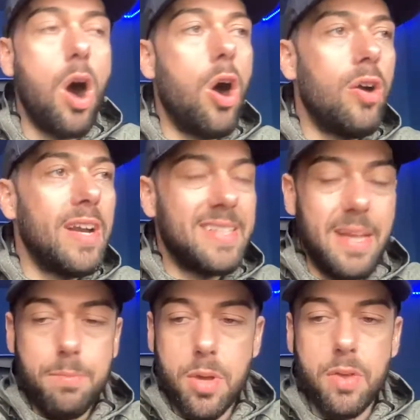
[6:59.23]
or is
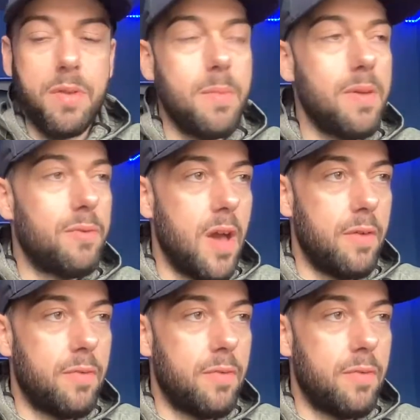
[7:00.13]
it moving me further